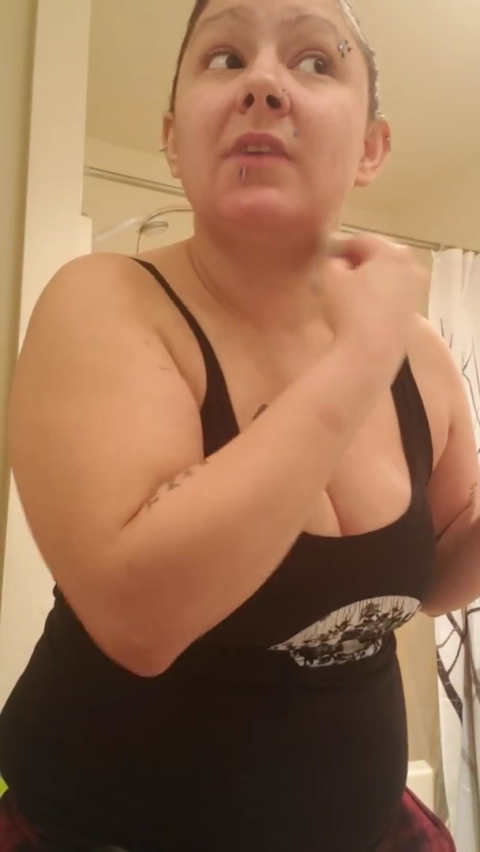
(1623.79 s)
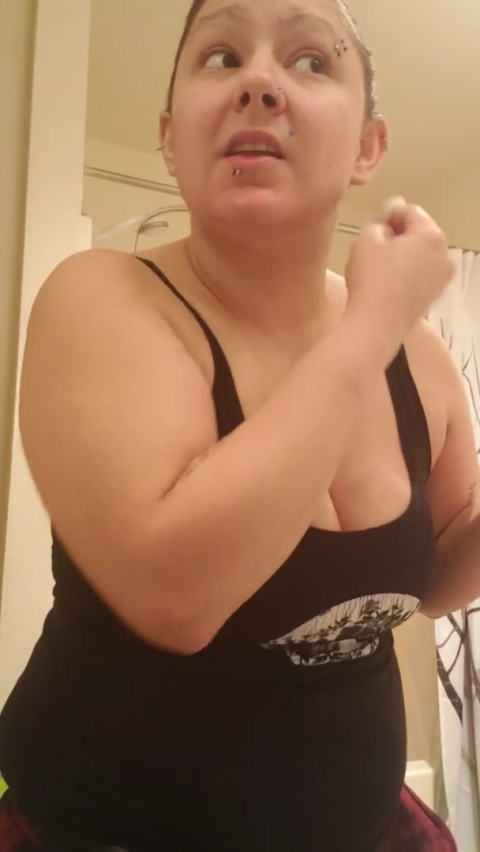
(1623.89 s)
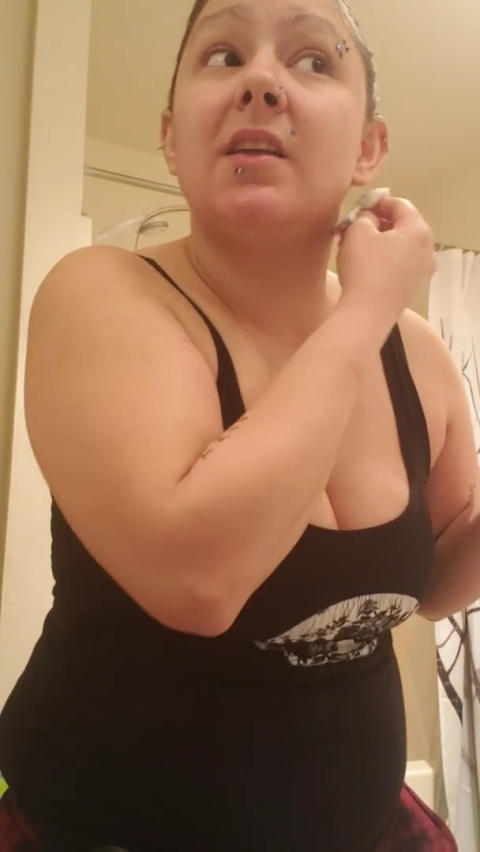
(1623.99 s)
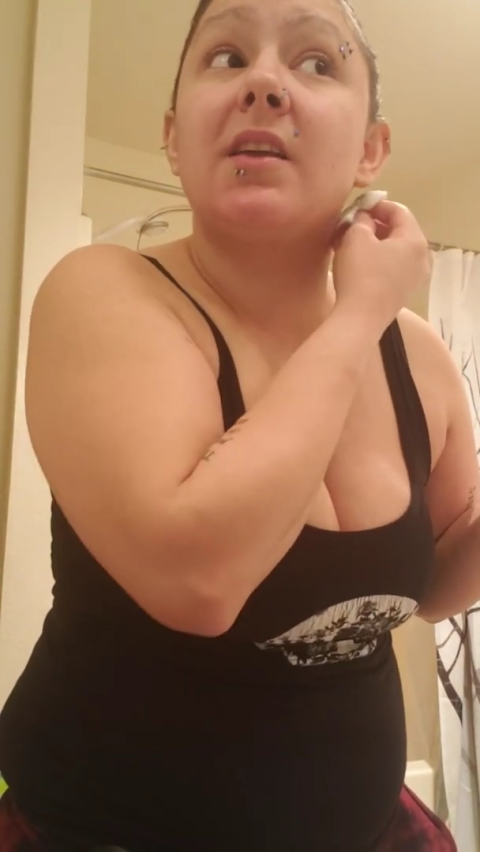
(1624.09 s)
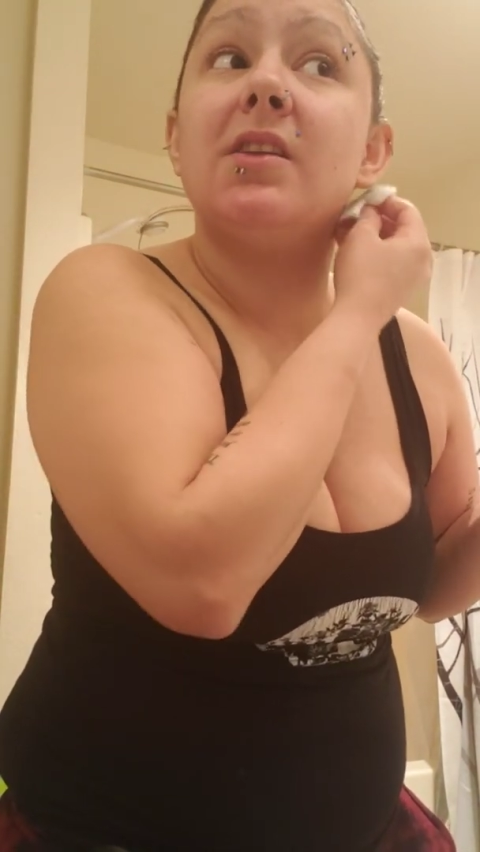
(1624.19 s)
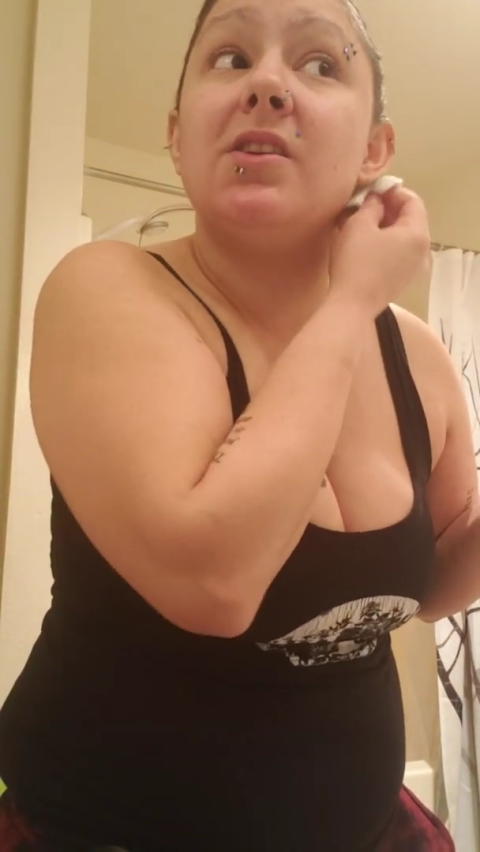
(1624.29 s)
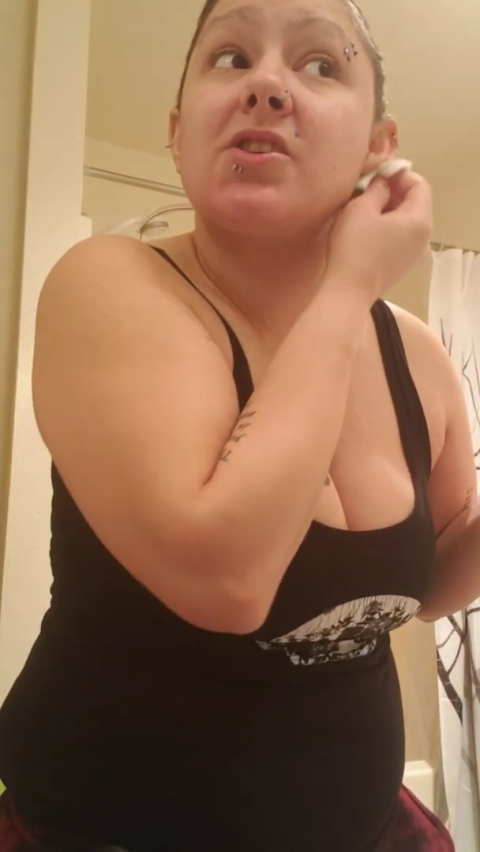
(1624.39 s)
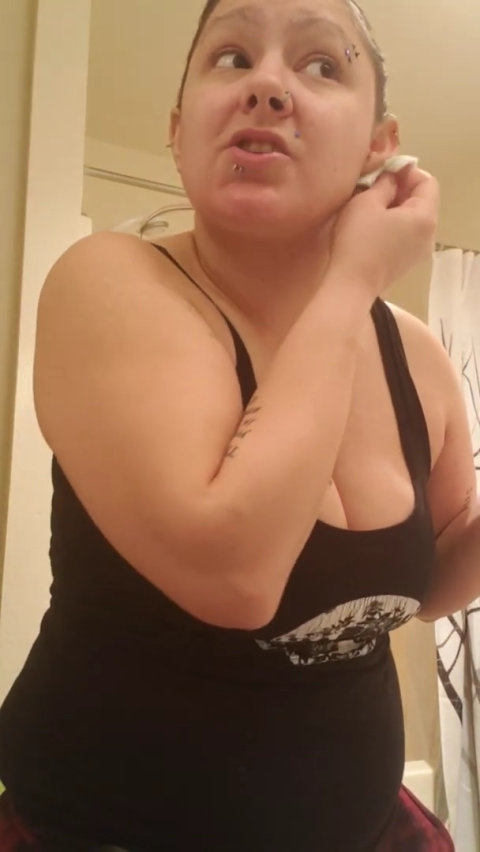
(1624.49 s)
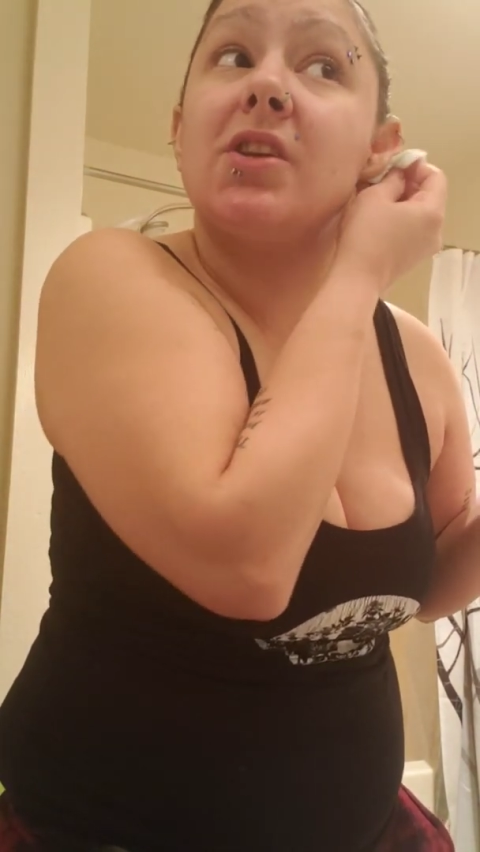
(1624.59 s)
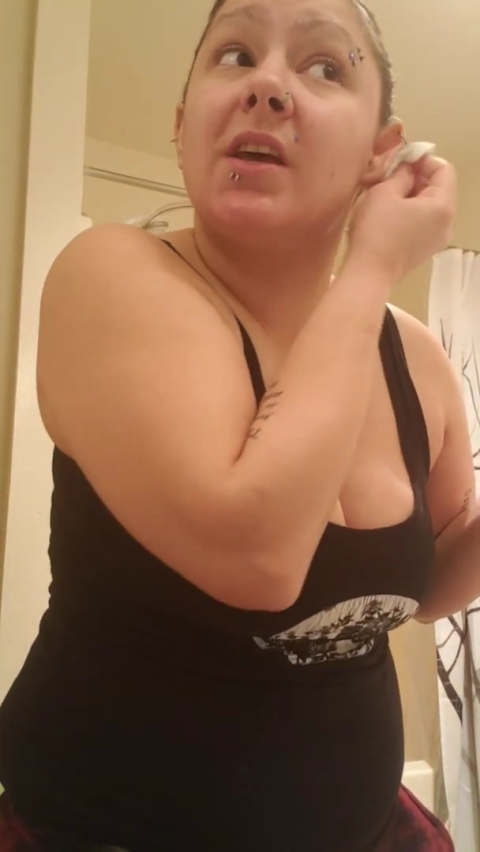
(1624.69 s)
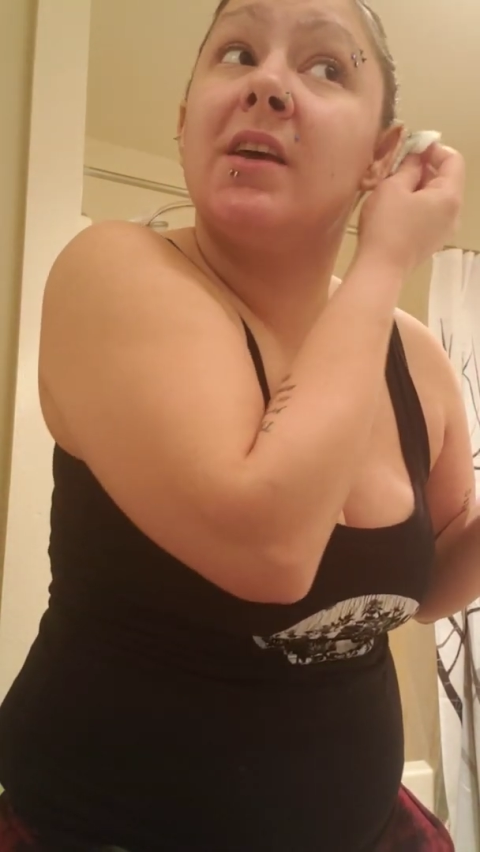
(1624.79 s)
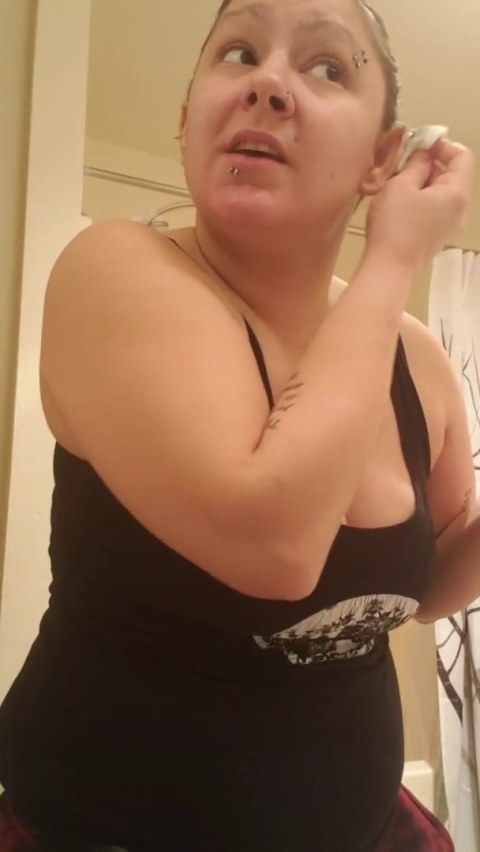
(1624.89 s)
and then condition it,